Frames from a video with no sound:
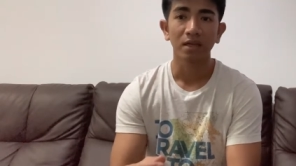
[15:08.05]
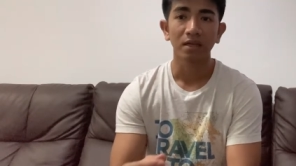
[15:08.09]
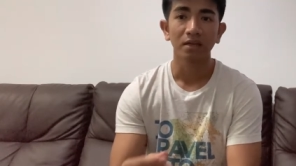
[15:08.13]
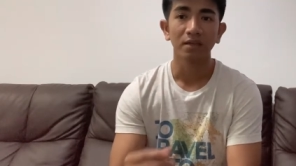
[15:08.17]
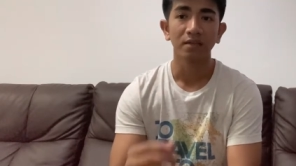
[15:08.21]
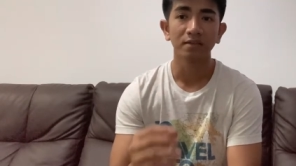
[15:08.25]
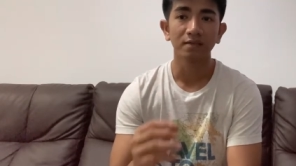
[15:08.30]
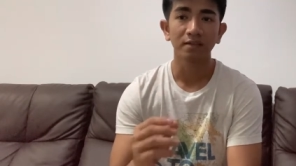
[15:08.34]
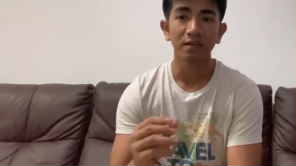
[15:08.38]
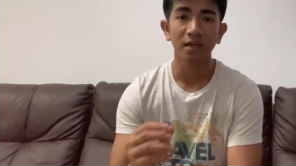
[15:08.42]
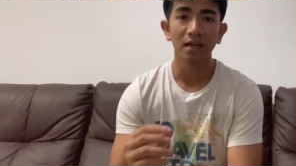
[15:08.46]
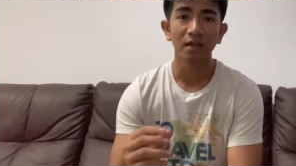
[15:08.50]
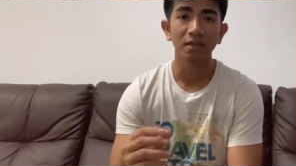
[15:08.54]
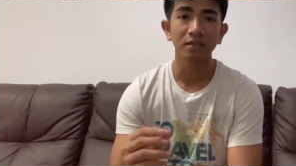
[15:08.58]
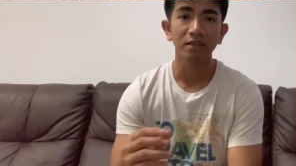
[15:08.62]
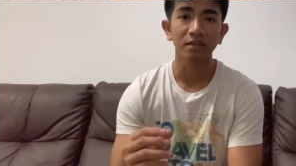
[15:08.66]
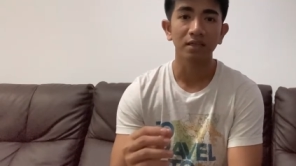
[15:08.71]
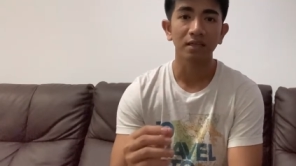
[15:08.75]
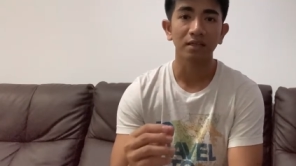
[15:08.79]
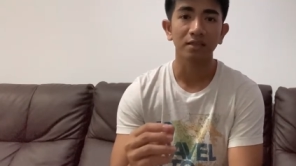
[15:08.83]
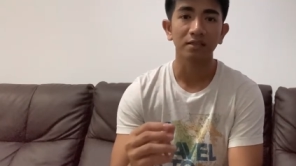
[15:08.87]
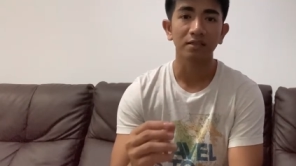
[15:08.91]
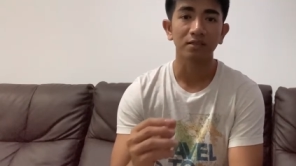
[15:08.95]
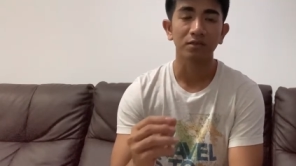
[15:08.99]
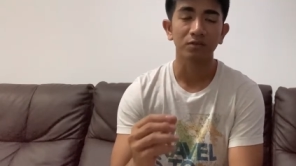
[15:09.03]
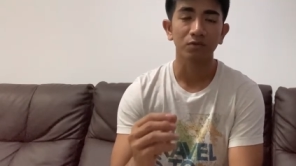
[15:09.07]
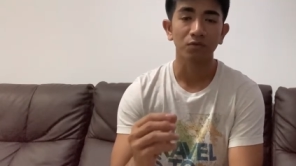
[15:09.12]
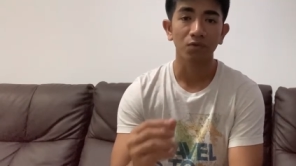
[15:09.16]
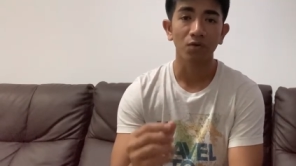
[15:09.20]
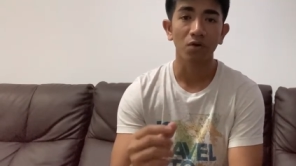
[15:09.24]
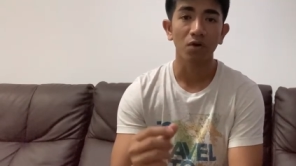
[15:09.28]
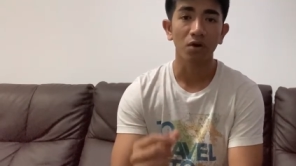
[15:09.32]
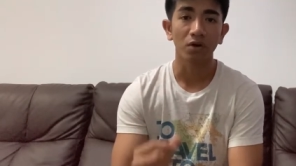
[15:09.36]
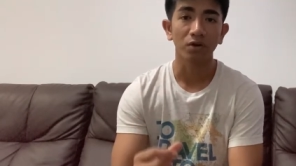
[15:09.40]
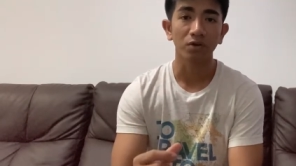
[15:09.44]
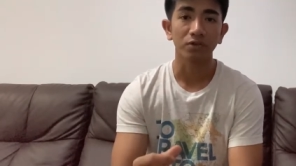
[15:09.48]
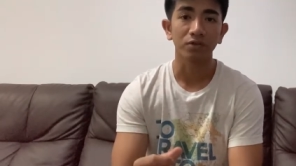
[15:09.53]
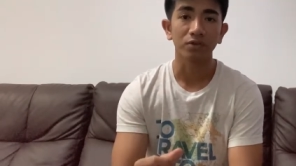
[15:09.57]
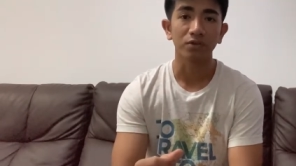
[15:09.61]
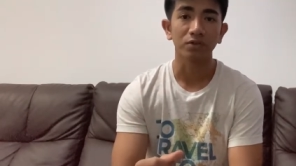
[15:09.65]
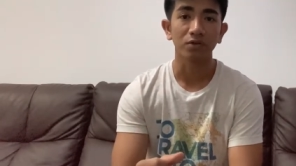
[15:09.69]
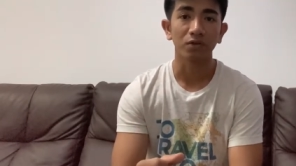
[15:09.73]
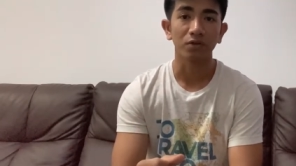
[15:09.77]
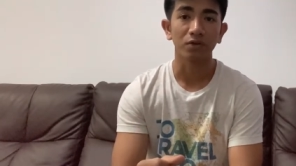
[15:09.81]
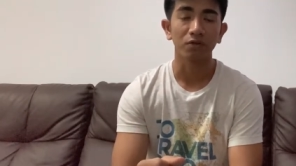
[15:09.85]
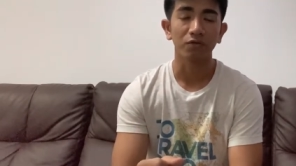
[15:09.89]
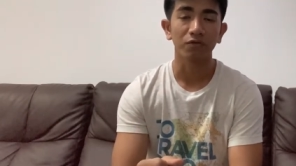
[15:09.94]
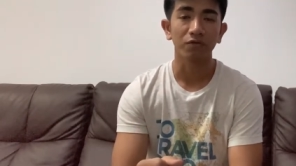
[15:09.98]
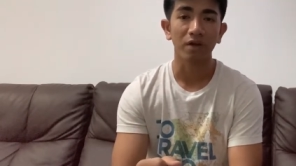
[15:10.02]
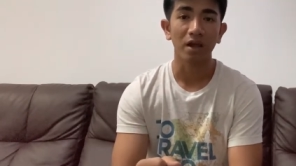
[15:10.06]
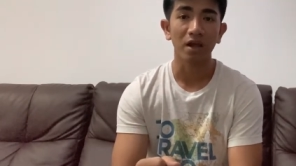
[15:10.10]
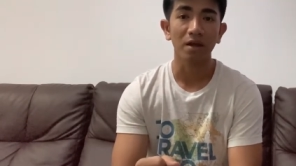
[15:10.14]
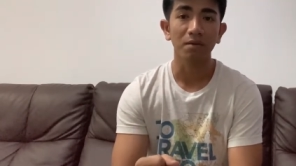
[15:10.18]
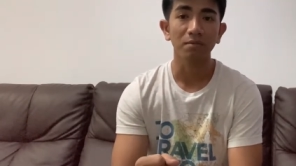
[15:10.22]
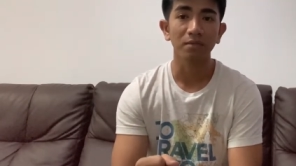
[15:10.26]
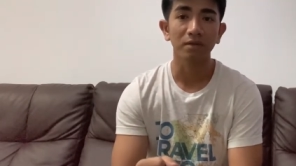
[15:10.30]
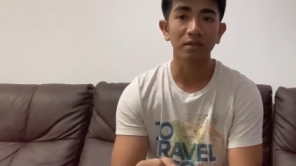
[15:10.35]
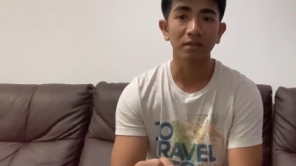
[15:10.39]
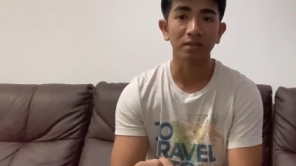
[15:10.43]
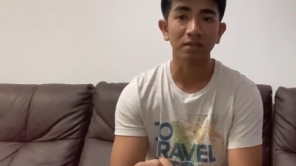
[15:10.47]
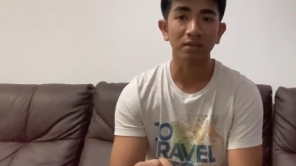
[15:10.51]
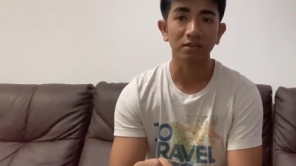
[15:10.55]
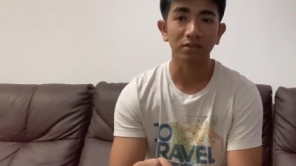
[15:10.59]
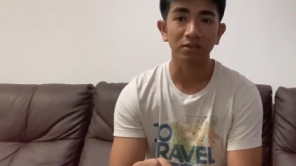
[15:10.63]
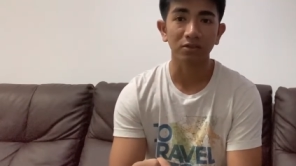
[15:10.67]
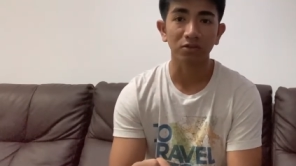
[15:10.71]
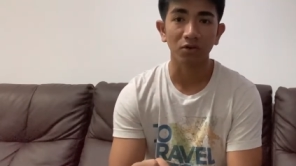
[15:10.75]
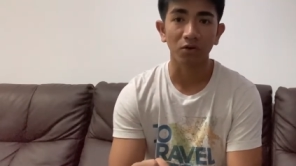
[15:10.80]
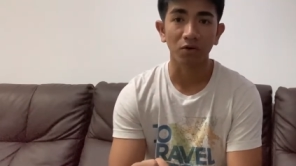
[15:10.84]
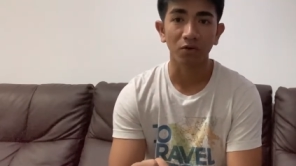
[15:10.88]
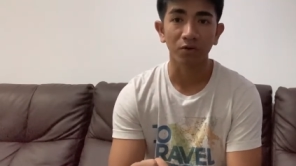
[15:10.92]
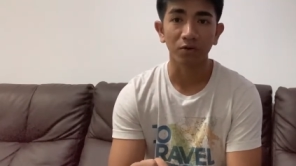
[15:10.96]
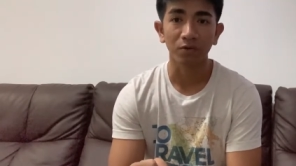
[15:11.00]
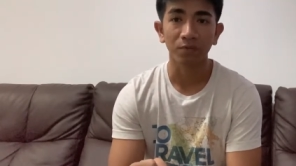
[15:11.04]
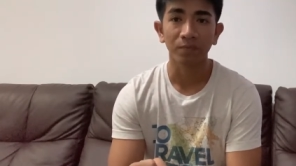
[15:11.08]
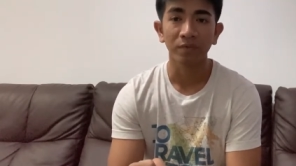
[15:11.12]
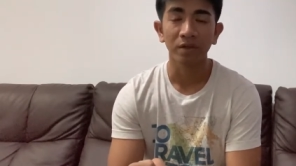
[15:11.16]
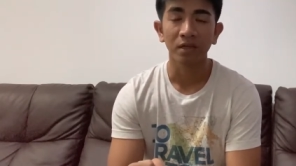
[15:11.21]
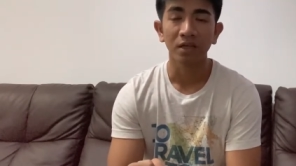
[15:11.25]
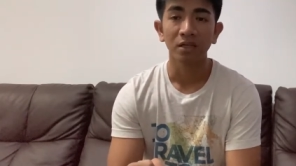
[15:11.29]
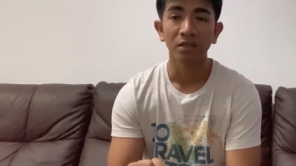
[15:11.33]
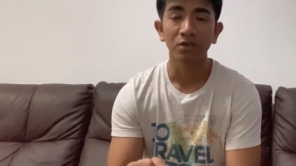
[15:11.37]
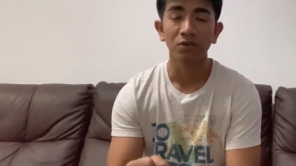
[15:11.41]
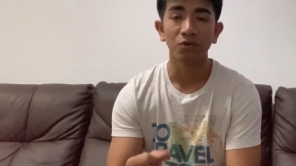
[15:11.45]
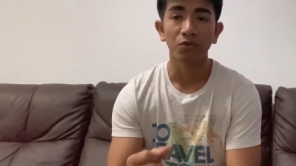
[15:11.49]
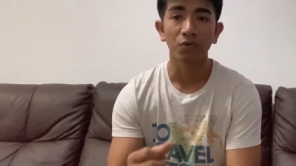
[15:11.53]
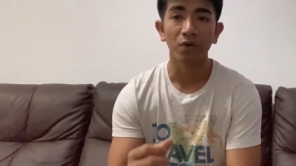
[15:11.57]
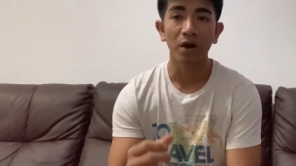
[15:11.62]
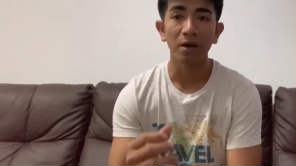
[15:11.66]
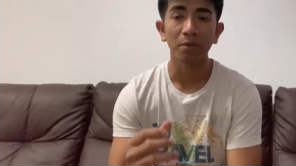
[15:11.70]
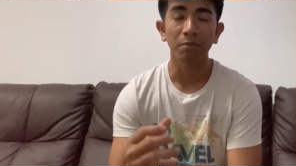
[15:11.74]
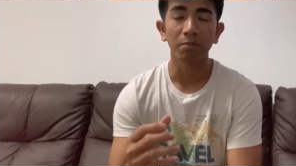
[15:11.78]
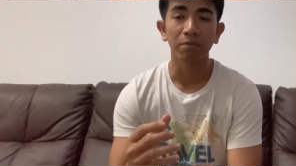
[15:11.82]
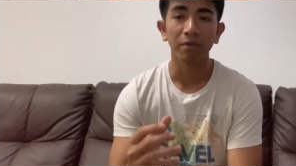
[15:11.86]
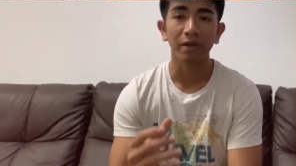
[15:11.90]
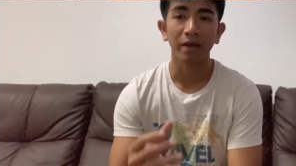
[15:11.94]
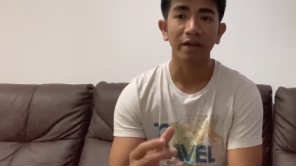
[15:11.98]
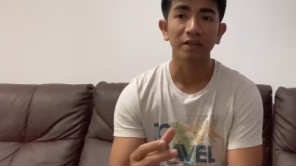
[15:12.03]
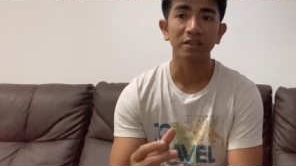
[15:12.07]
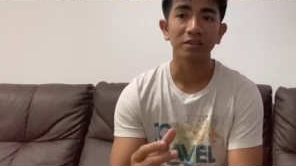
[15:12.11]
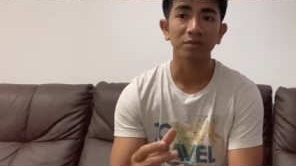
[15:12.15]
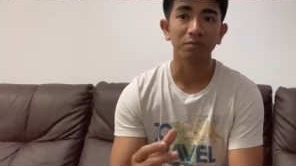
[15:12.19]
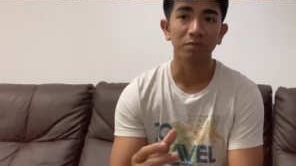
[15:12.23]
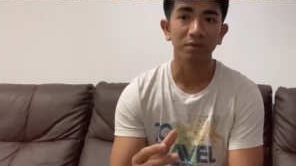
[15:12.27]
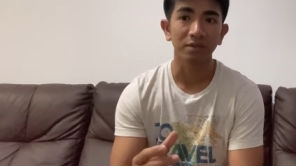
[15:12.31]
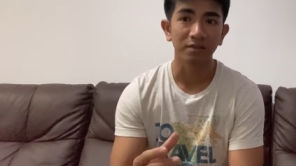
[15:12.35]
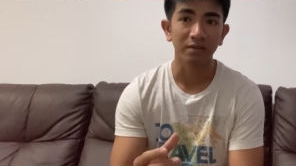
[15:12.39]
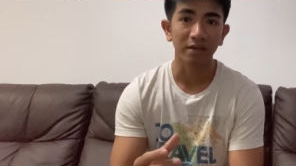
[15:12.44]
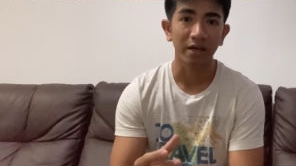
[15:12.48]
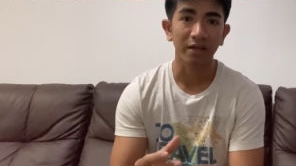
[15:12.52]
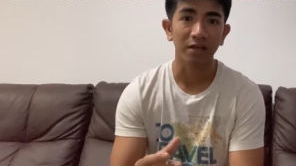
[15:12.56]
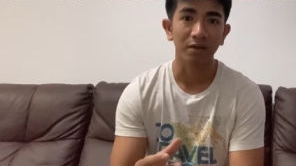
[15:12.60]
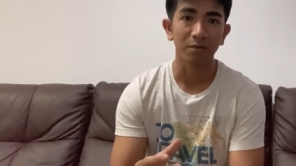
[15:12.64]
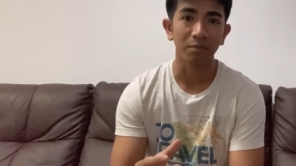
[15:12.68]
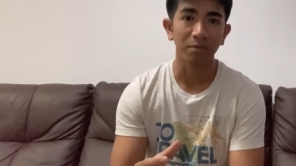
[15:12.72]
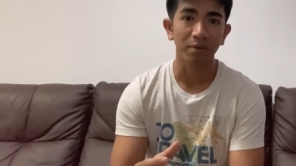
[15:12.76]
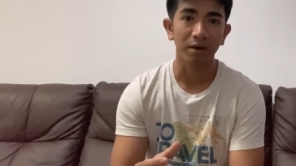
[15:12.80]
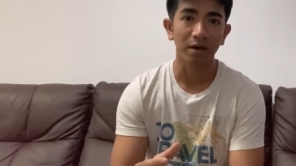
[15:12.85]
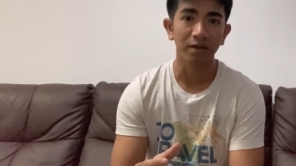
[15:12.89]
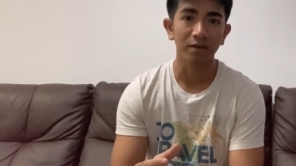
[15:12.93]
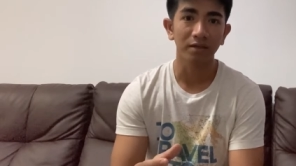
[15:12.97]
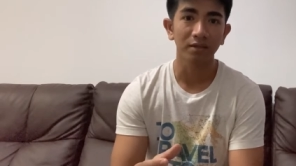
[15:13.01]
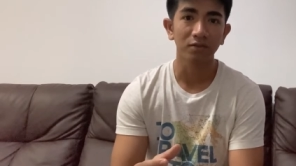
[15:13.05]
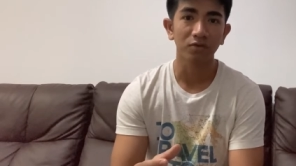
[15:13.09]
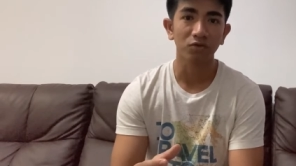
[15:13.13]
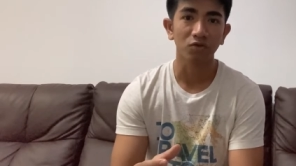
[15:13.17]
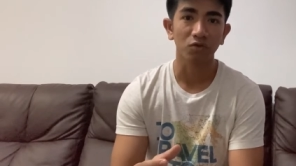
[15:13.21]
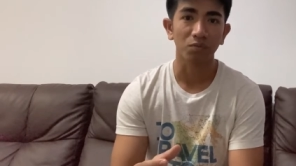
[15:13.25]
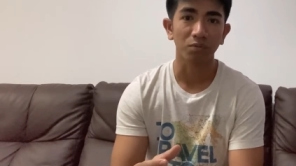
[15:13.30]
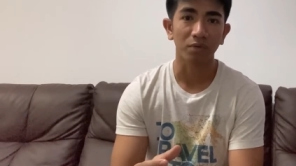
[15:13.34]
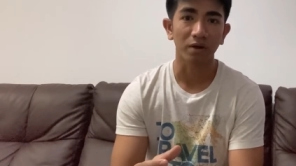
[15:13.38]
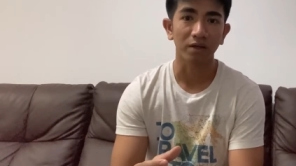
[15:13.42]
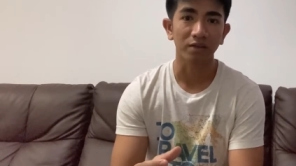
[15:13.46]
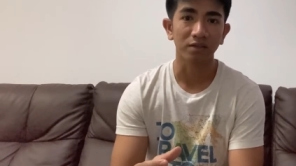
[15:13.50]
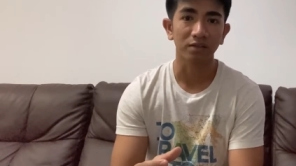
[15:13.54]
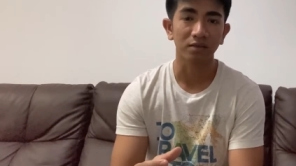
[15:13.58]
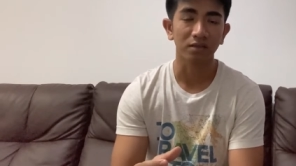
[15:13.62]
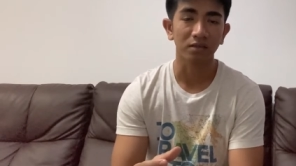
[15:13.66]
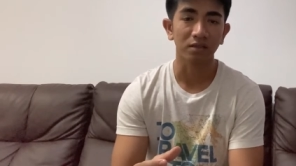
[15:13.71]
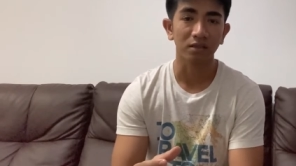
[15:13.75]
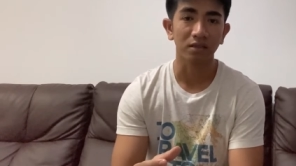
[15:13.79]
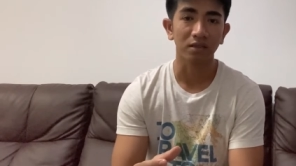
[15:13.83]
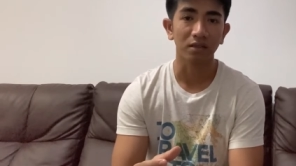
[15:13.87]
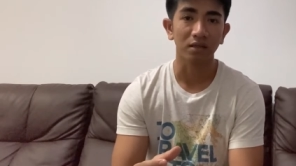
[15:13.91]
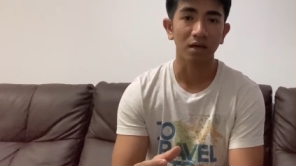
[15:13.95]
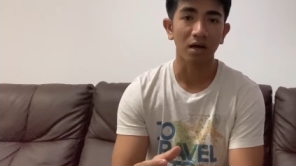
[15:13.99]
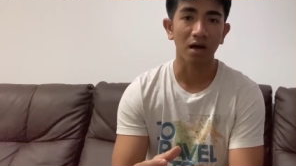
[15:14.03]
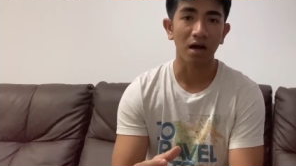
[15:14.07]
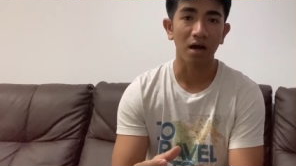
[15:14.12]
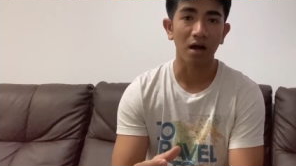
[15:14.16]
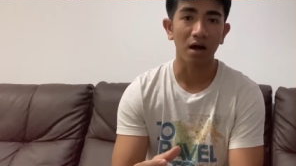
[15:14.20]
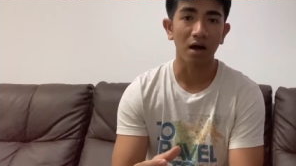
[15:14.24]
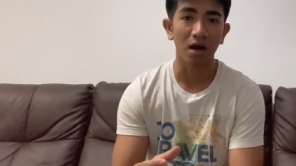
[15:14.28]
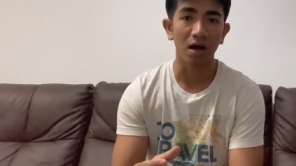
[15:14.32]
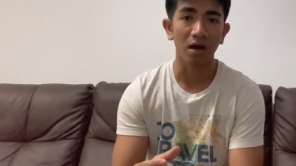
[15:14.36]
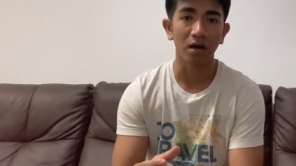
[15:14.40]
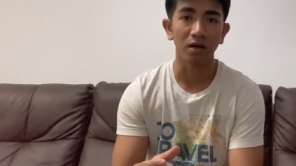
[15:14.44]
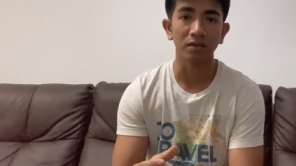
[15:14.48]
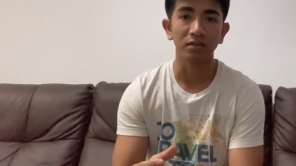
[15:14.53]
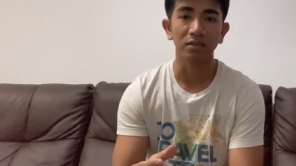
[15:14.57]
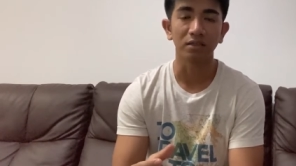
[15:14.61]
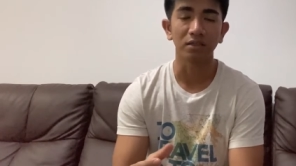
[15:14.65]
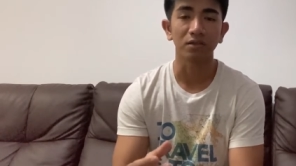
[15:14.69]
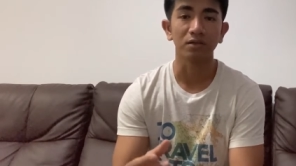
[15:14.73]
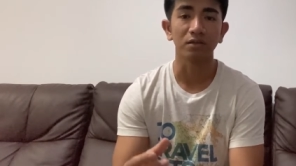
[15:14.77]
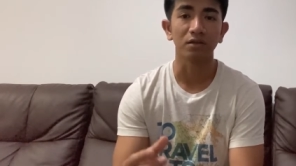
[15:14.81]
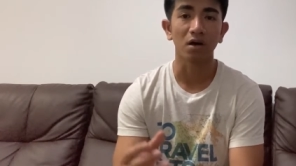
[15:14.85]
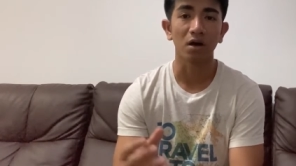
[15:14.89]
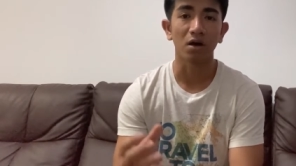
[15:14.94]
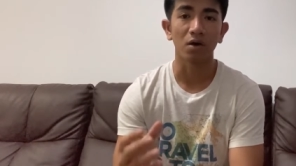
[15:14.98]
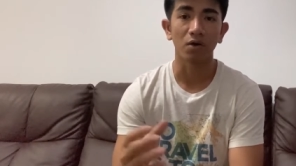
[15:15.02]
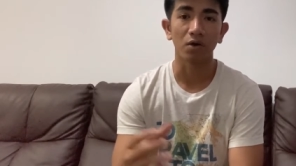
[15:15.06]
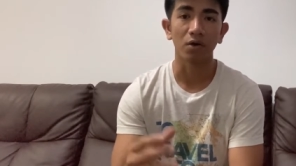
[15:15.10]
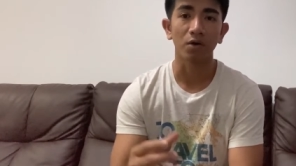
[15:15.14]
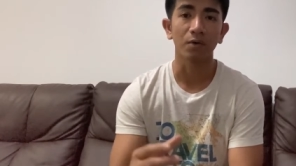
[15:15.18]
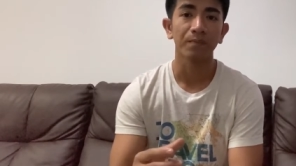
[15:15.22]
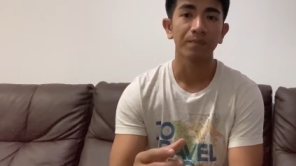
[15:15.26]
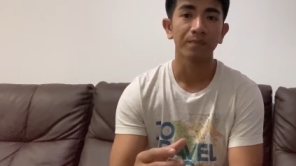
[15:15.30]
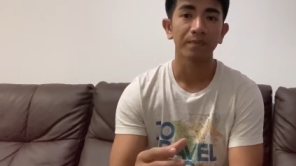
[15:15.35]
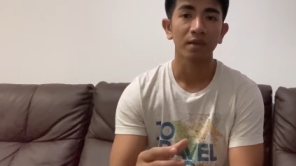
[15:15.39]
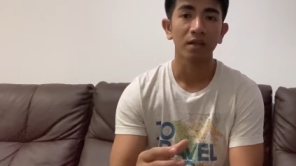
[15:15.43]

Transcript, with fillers: The tent is strong, so the family store dry plants beside the body to mask the, uh, the odor.